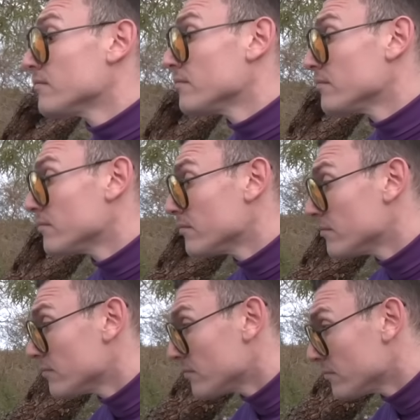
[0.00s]

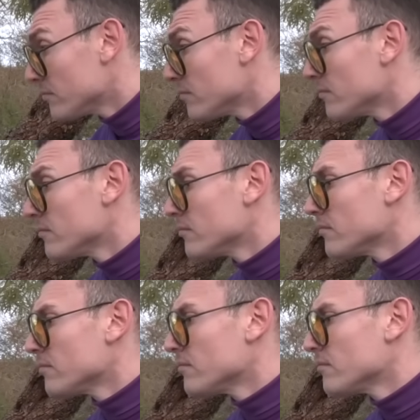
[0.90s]

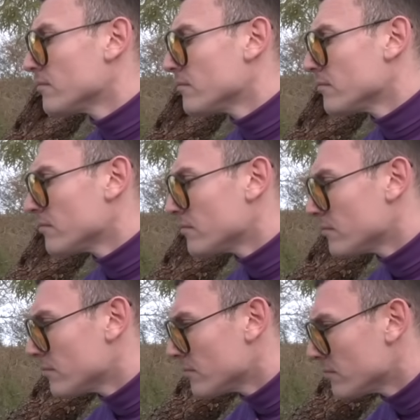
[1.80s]

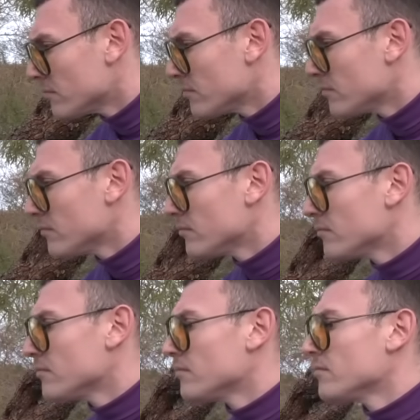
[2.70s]

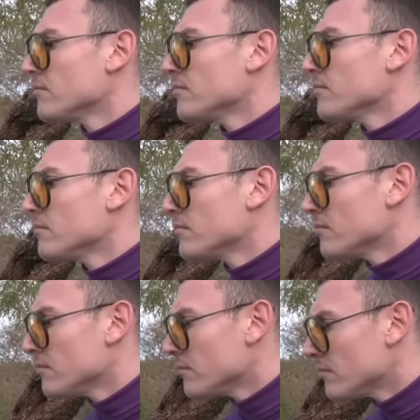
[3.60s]

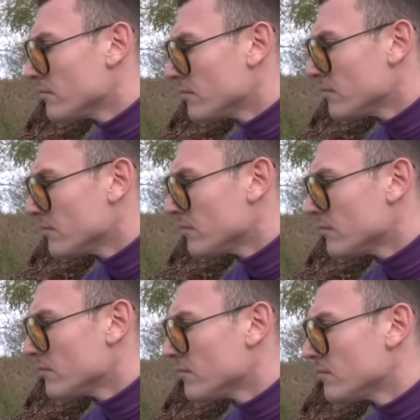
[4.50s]

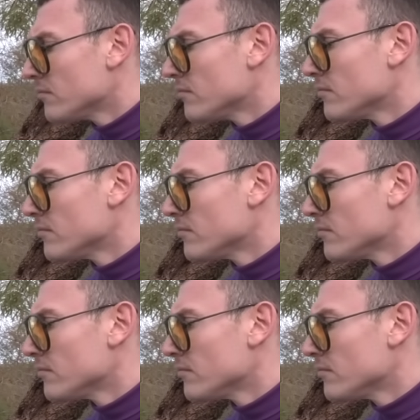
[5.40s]
(silent)